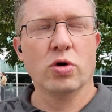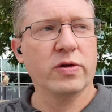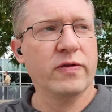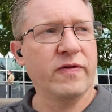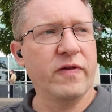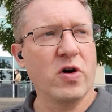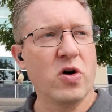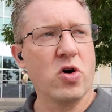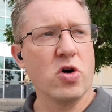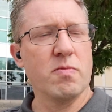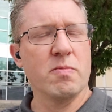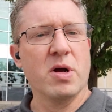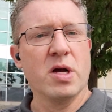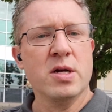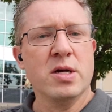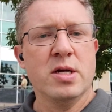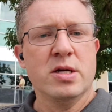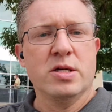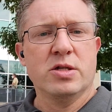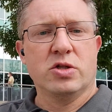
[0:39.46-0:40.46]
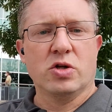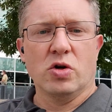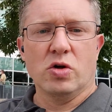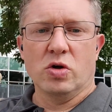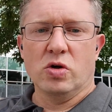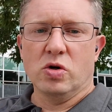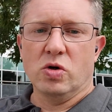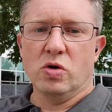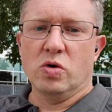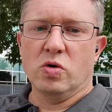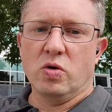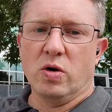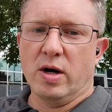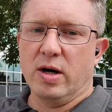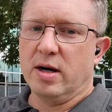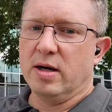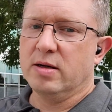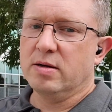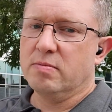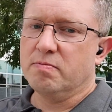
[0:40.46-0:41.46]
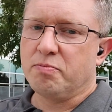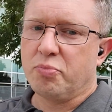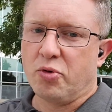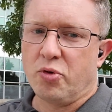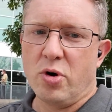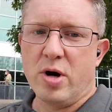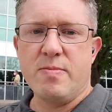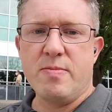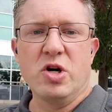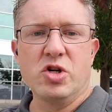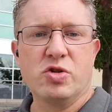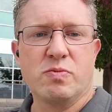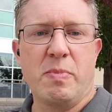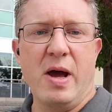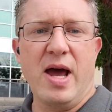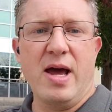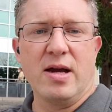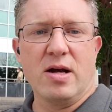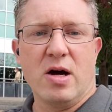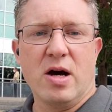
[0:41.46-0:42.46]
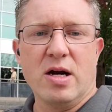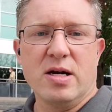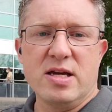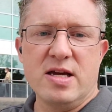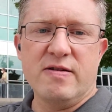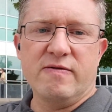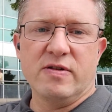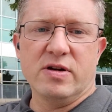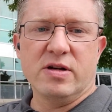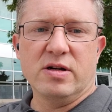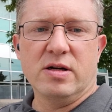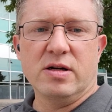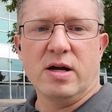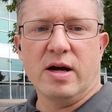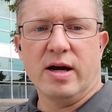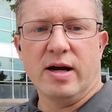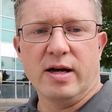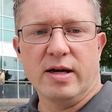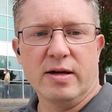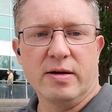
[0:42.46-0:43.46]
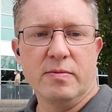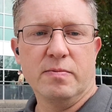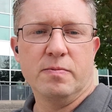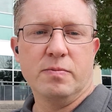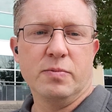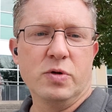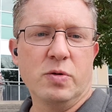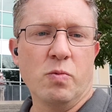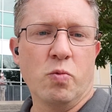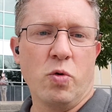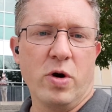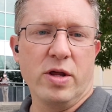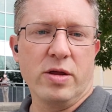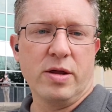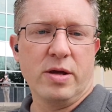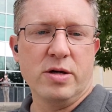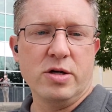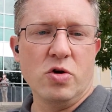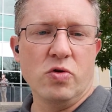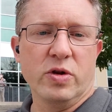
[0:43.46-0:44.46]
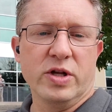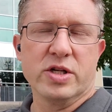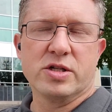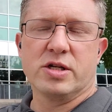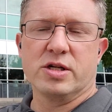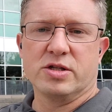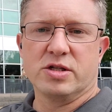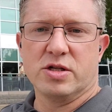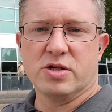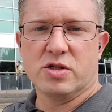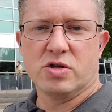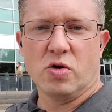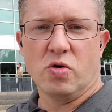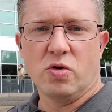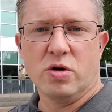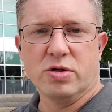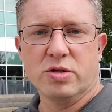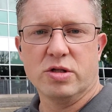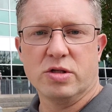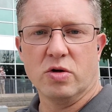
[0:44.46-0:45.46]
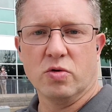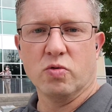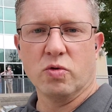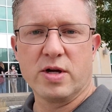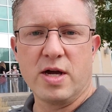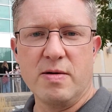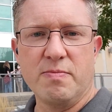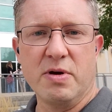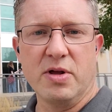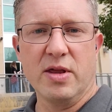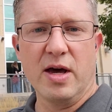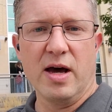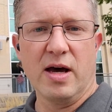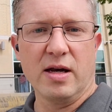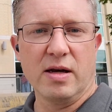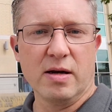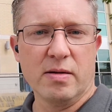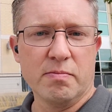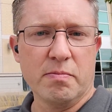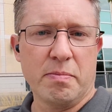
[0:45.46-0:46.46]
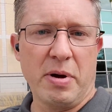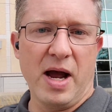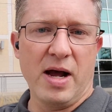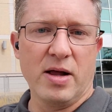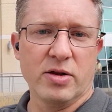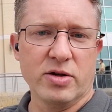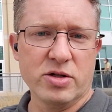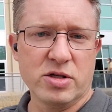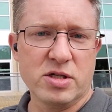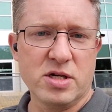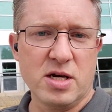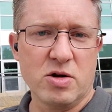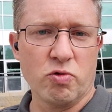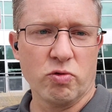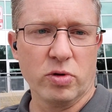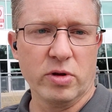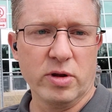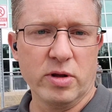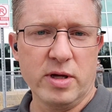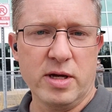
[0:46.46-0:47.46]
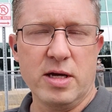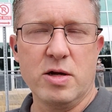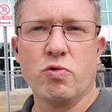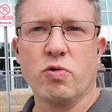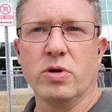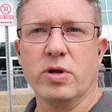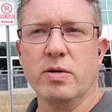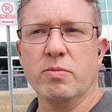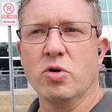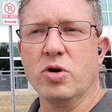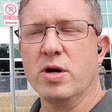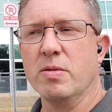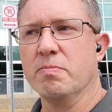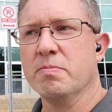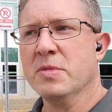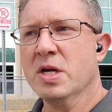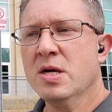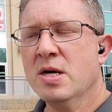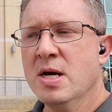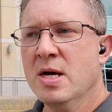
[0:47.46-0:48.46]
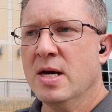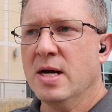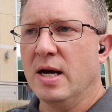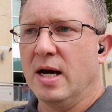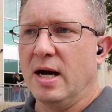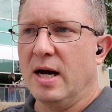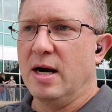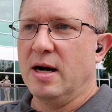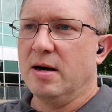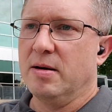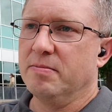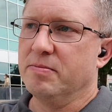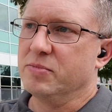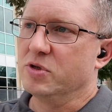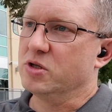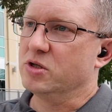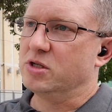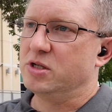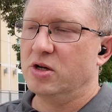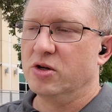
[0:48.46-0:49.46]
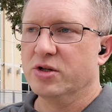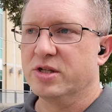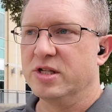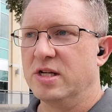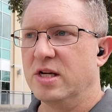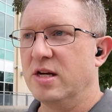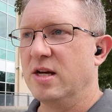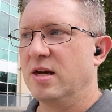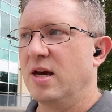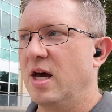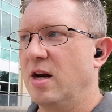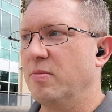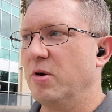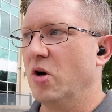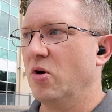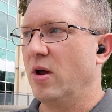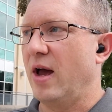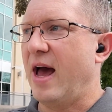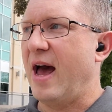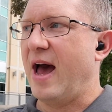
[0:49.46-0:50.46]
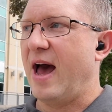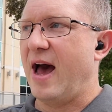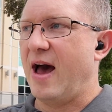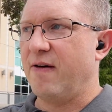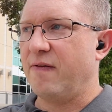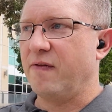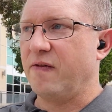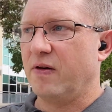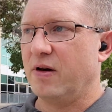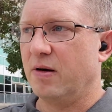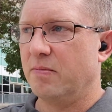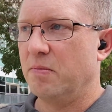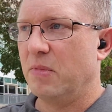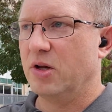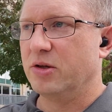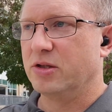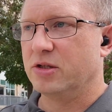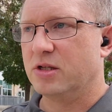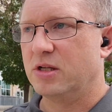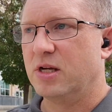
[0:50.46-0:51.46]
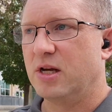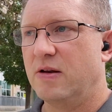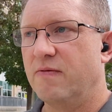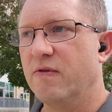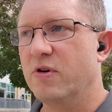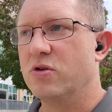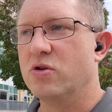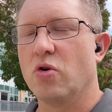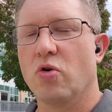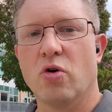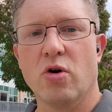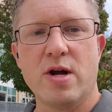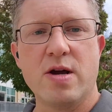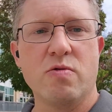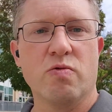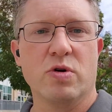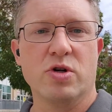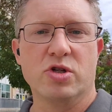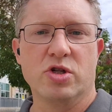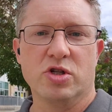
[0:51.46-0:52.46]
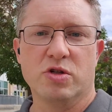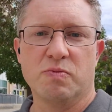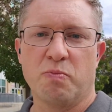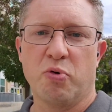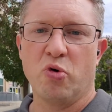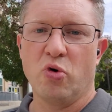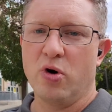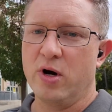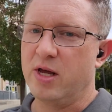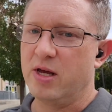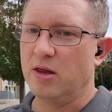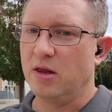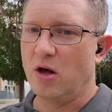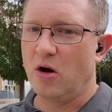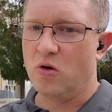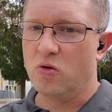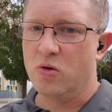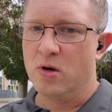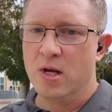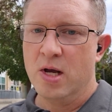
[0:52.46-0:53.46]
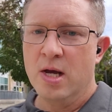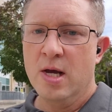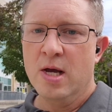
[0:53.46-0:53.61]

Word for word: firm. So pretty much bang on even with new listings and sold. So we're keeping that balance, equilibrium. Still sitting at about half a month's inventory, which is pretty low.